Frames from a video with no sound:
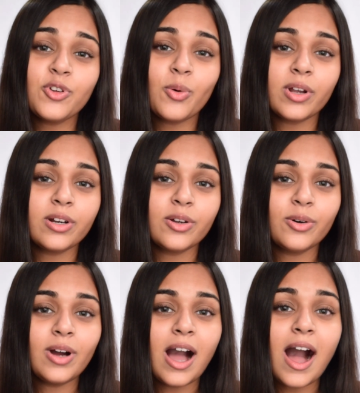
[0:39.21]
you want to
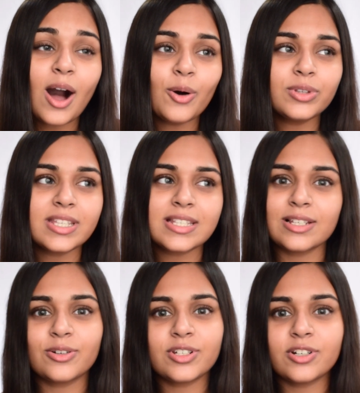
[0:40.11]
know how this
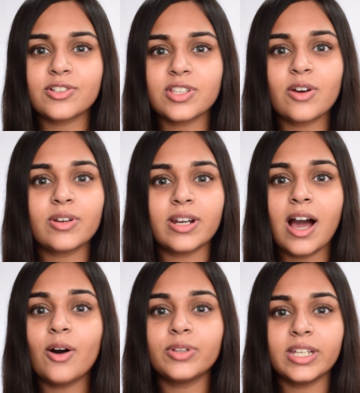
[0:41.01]
look turns out and
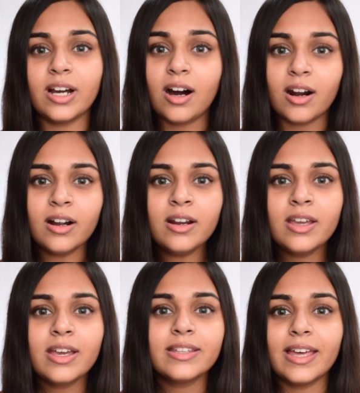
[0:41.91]
how they are,
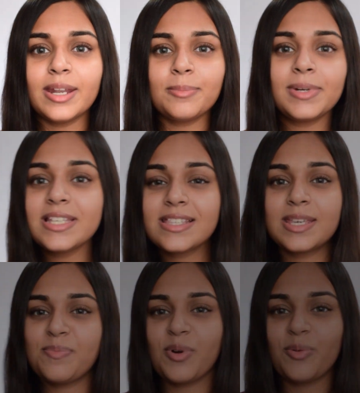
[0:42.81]
then please keep on